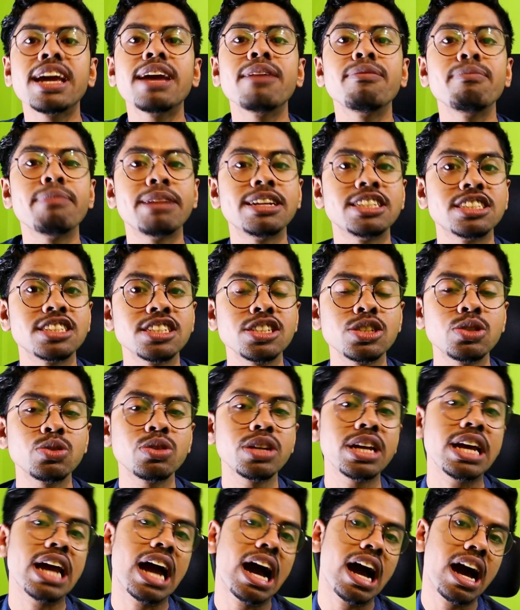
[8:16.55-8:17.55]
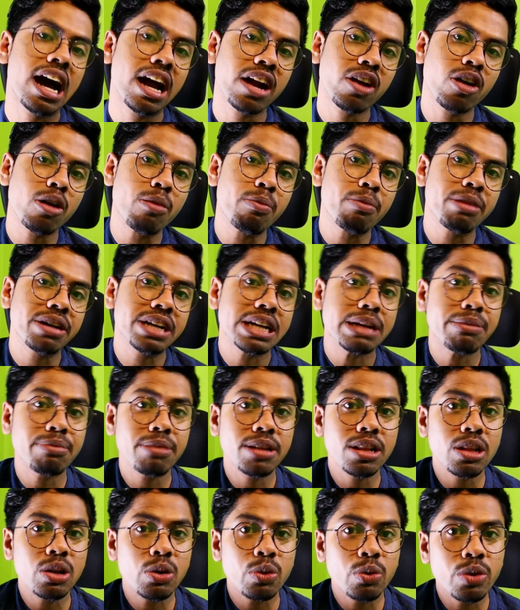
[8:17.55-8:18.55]
have mentioned today are
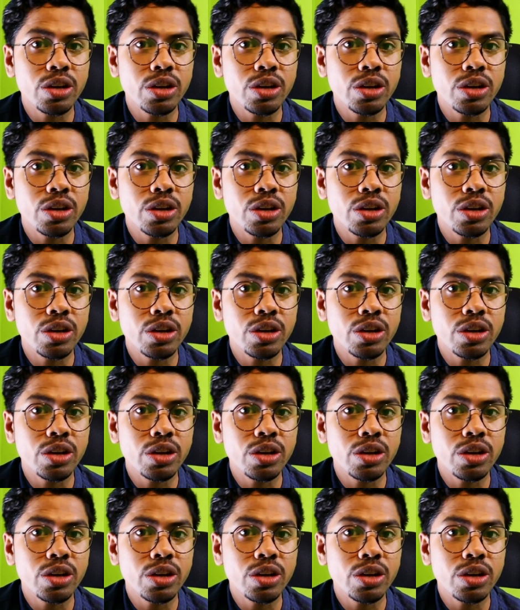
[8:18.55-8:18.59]
compatible